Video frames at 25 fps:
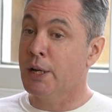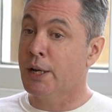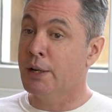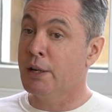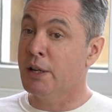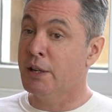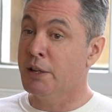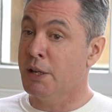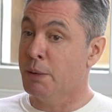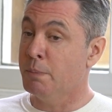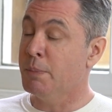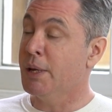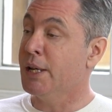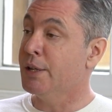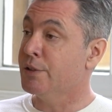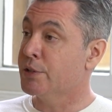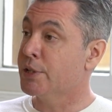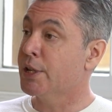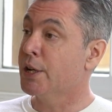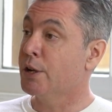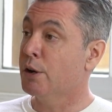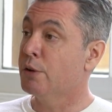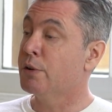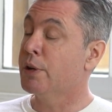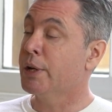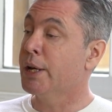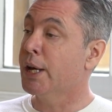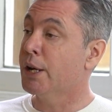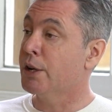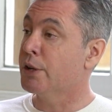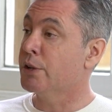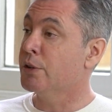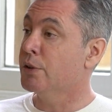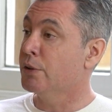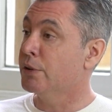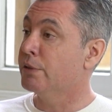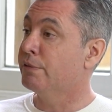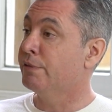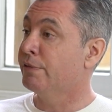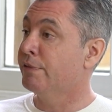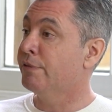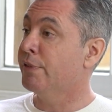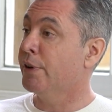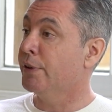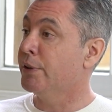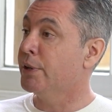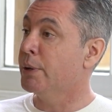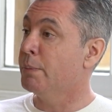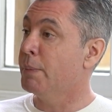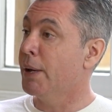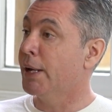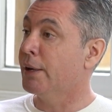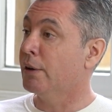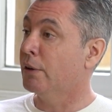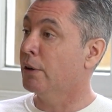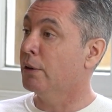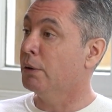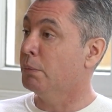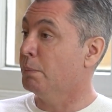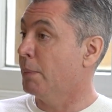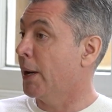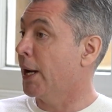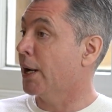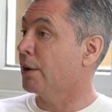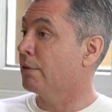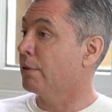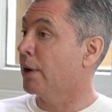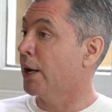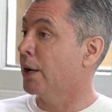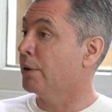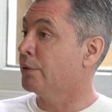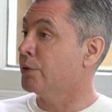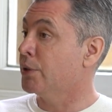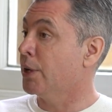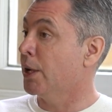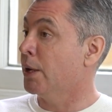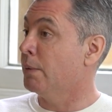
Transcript: And it means they're going to get a good fundamental background